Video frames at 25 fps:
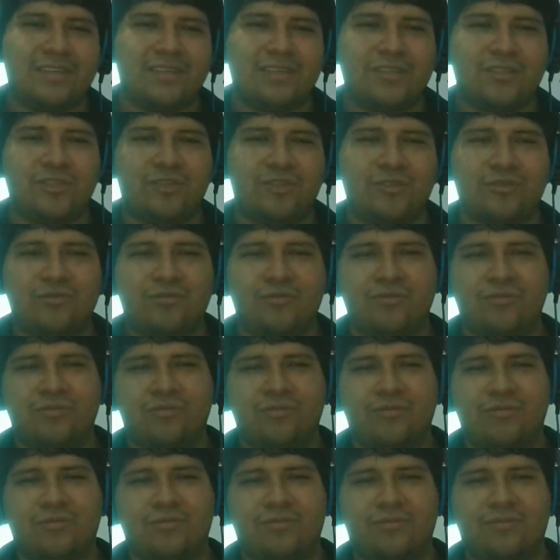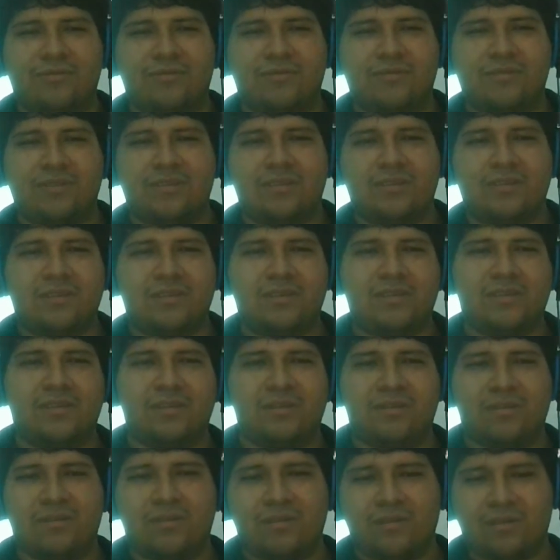So
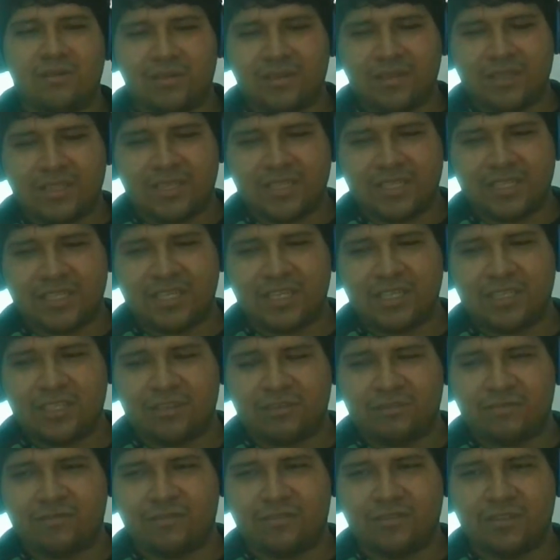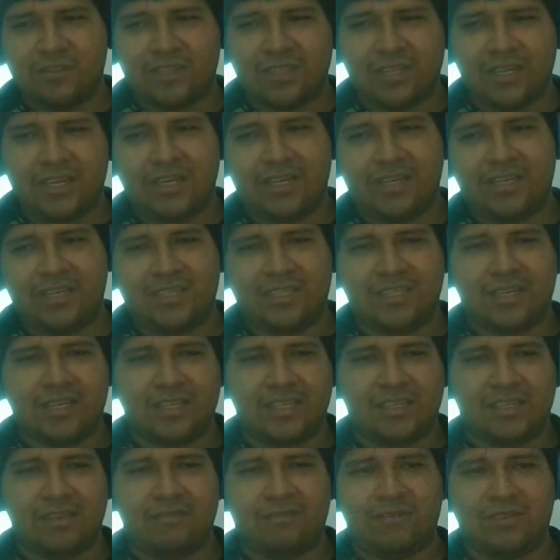the section for these
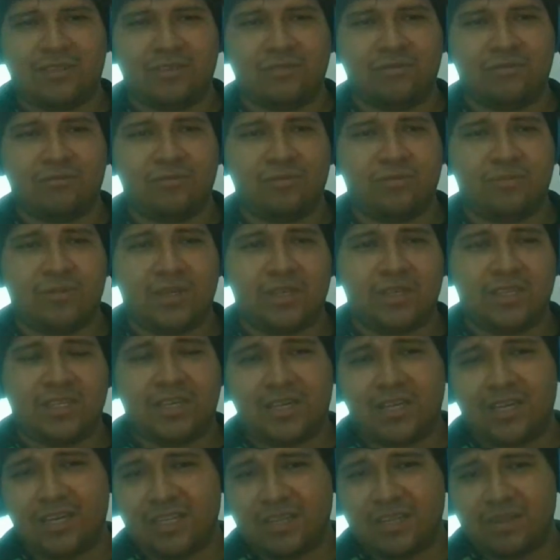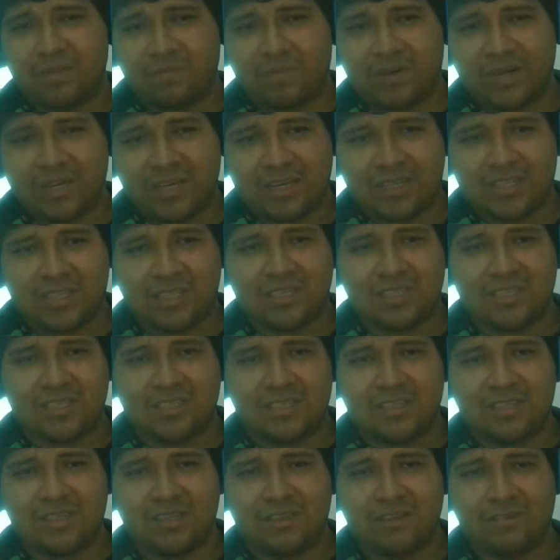activities will be the guided
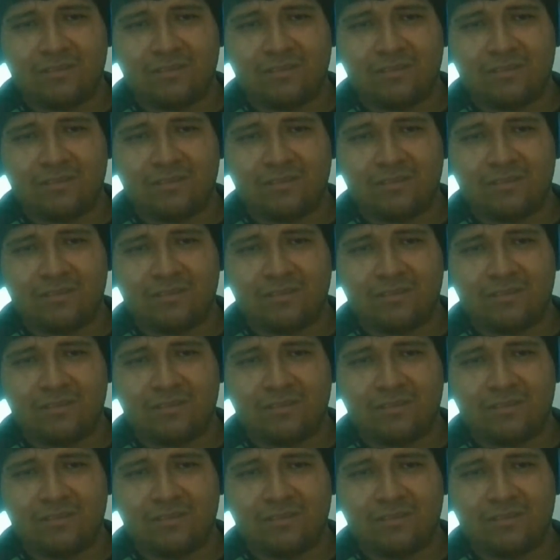practice.